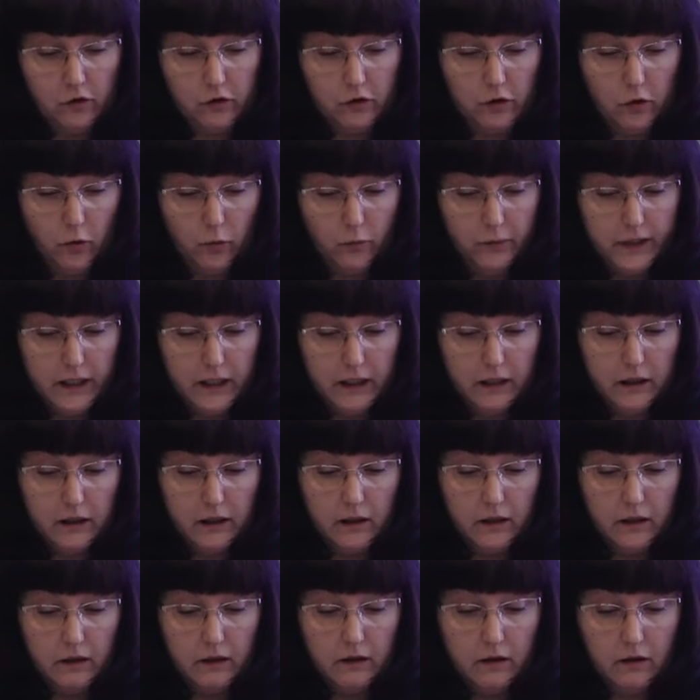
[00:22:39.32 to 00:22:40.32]
So
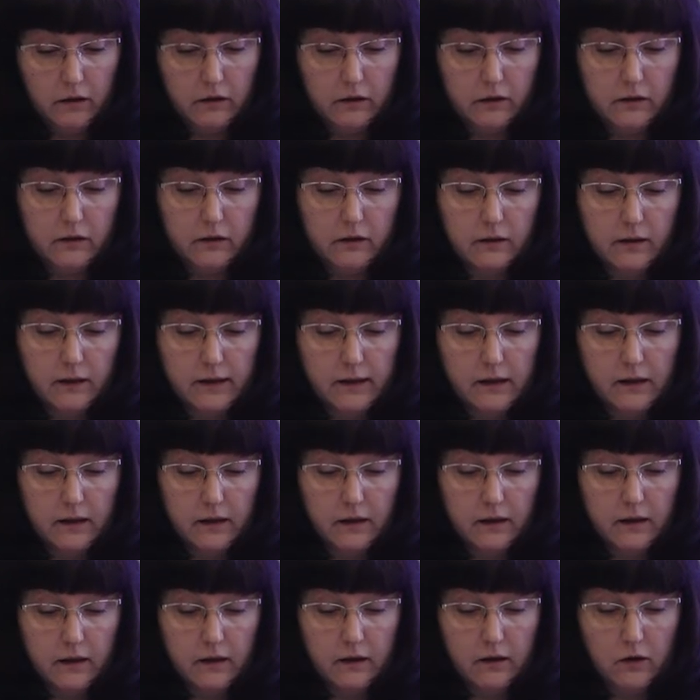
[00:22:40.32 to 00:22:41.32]
we got
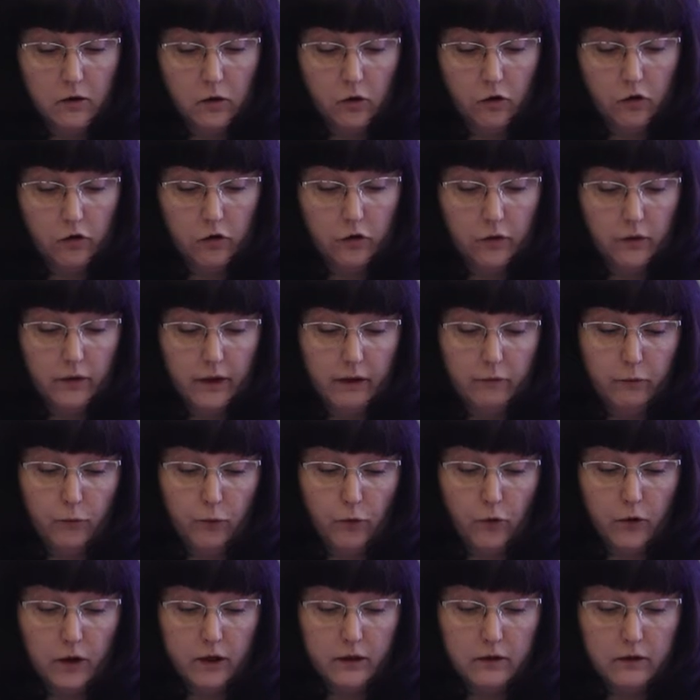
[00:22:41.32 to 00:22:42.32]
uh, also
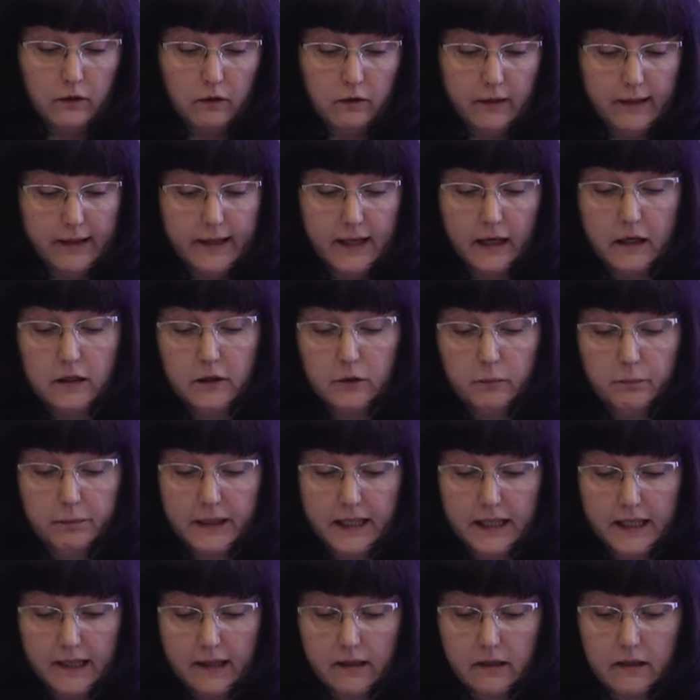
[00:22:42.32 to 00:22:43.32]
award on second
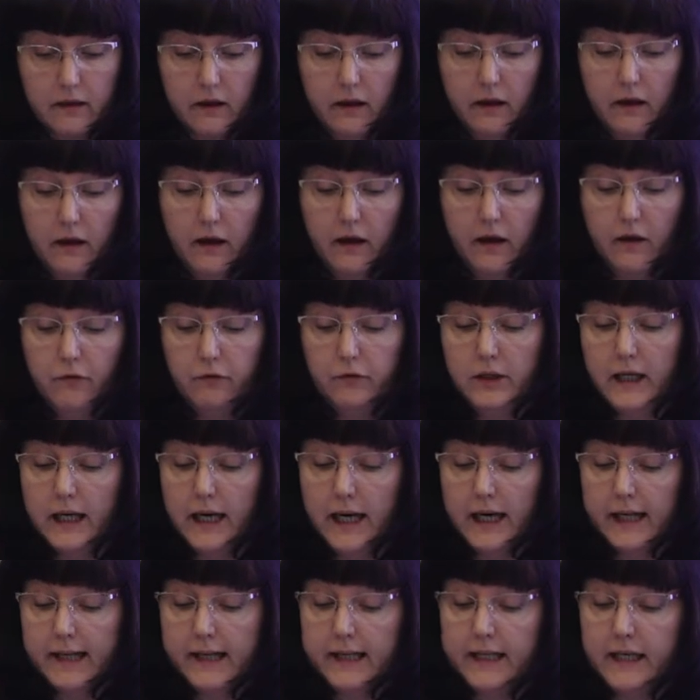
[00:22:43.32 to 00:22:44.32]
best
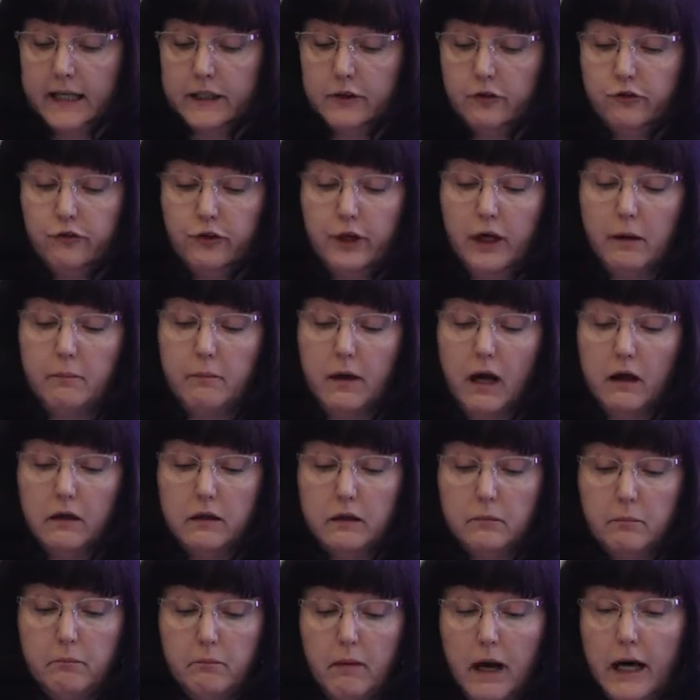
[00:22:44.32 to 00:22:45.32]
FDI strategy
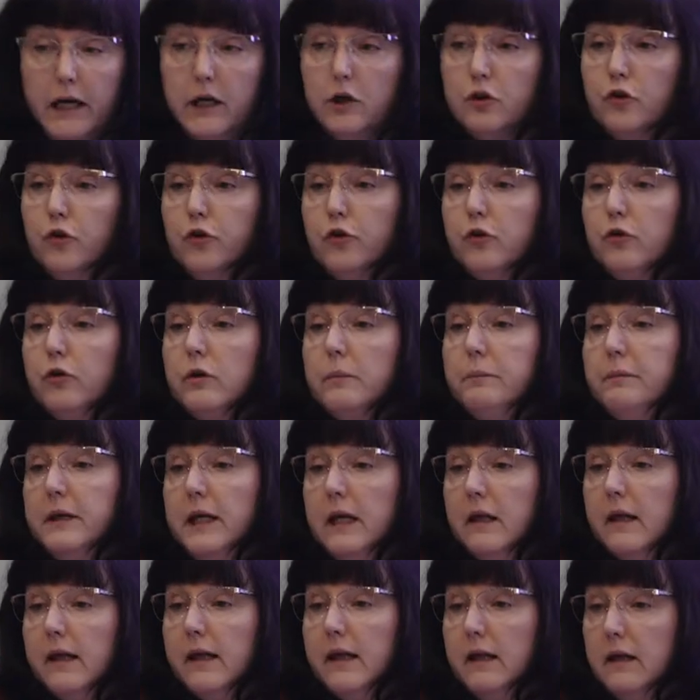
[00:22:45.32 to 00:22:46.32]
among
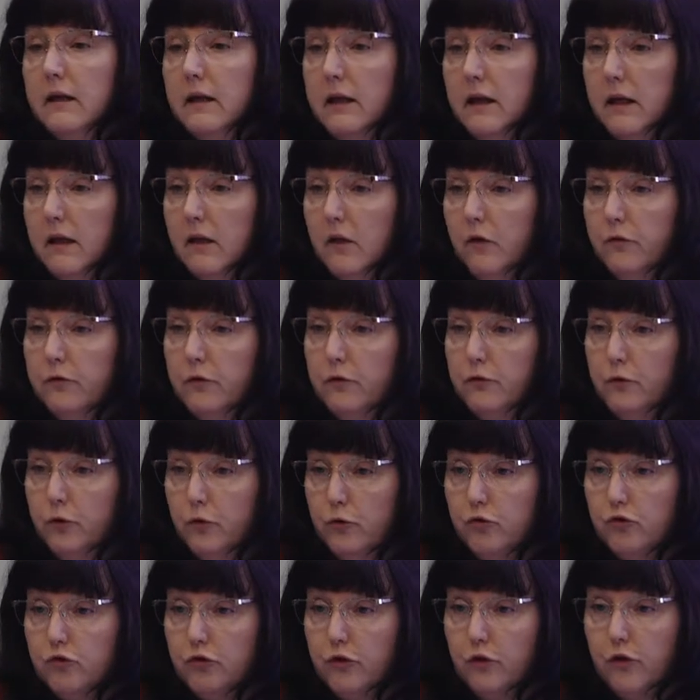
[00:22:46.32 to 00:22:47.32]
micro-European cities of the
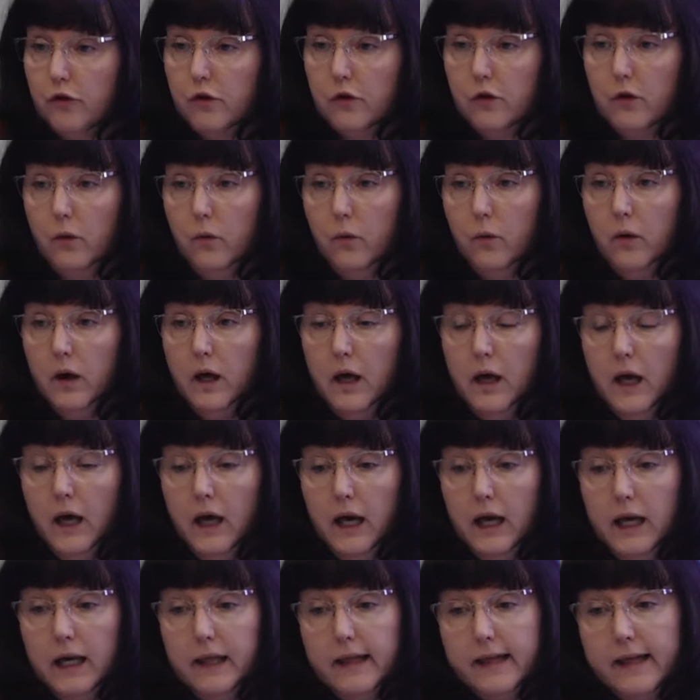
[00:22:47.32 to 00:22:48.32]
future. So
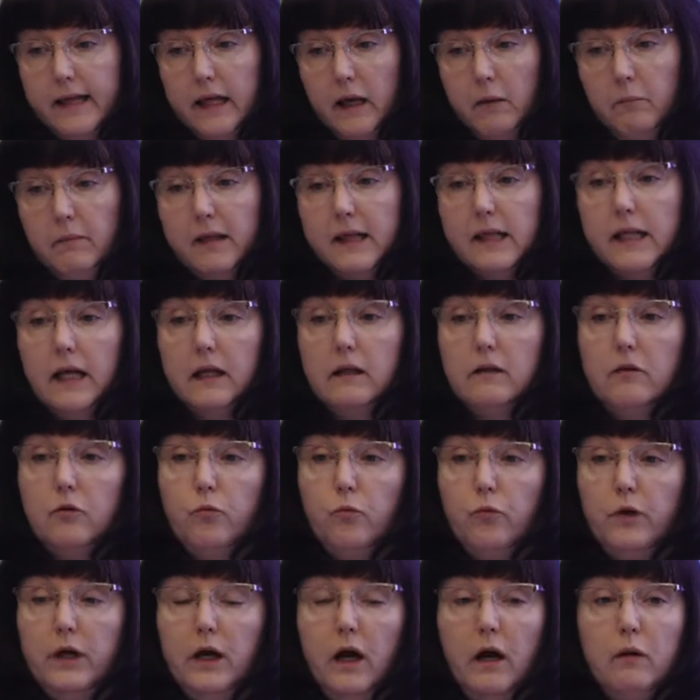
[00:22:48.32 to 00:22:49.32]
it seems that
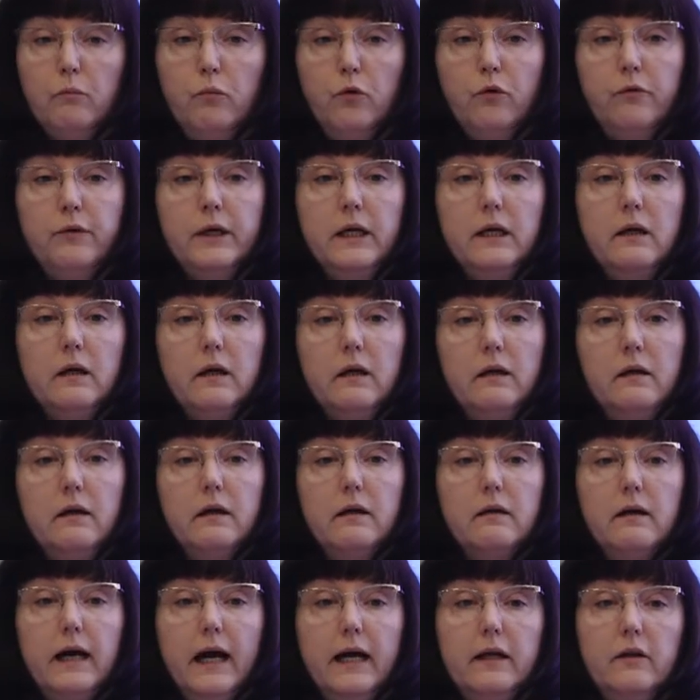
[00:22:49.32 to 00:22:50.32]
we are moving in
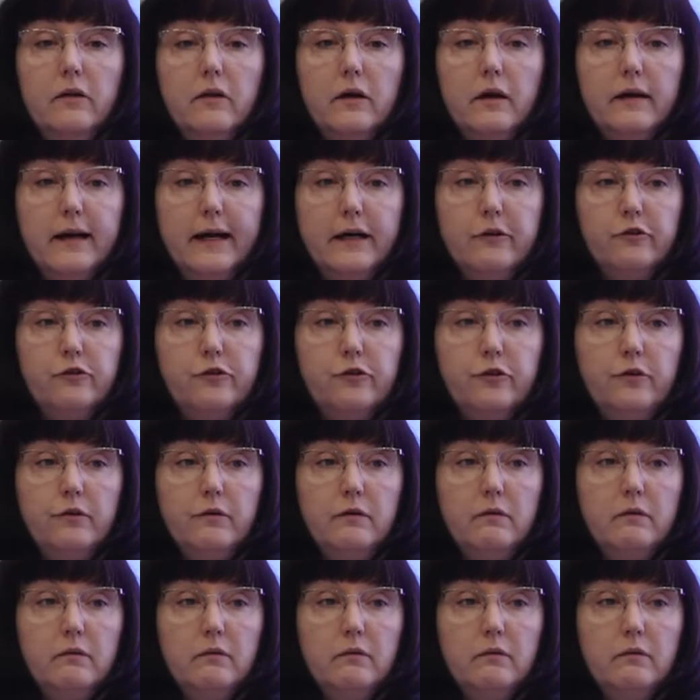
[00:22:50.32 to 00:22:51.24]
the right direction